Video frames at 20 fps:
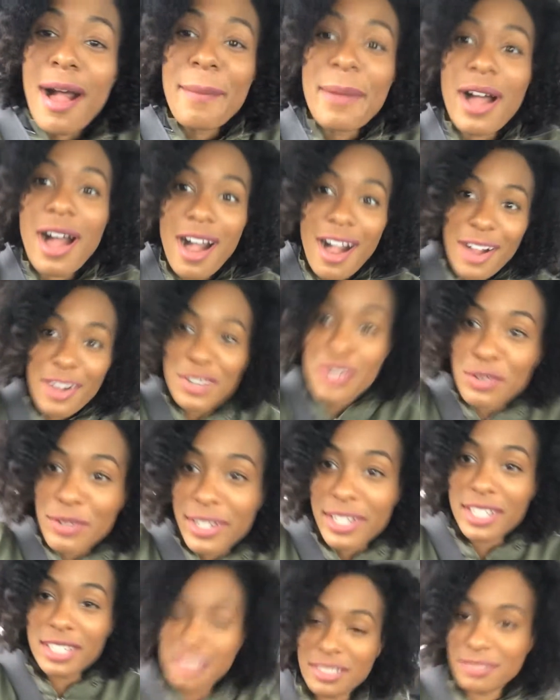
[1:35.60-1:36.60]
I'm
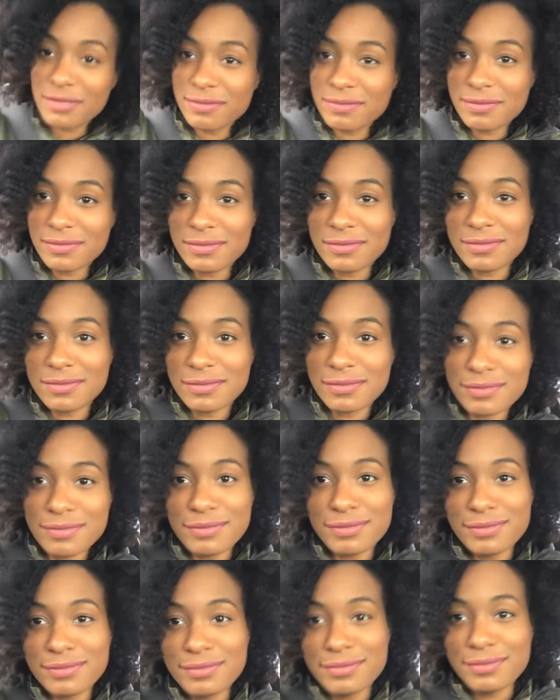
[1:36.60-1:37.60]
hungry.
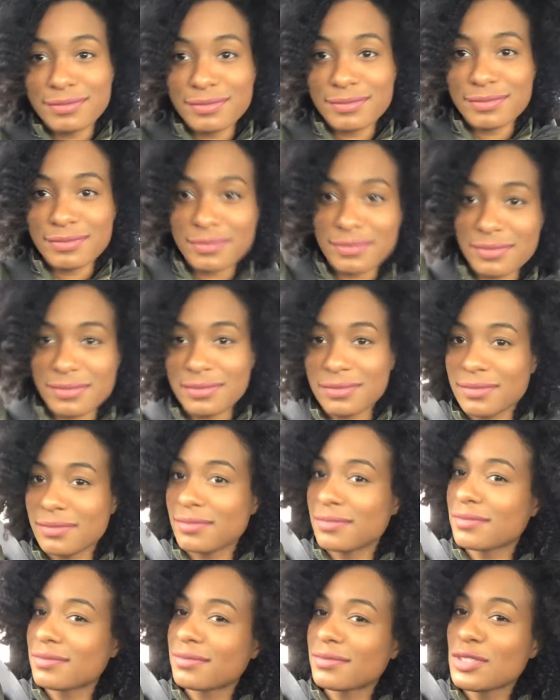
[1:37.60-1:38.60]
Oh.
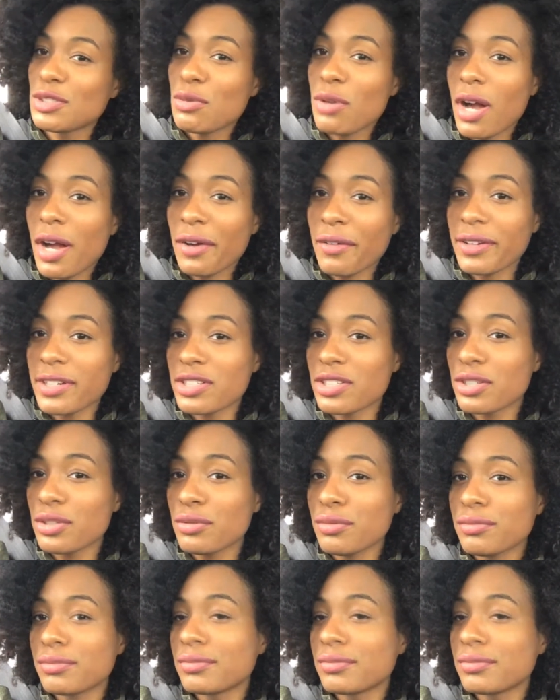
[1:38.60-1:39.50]
You hungry too?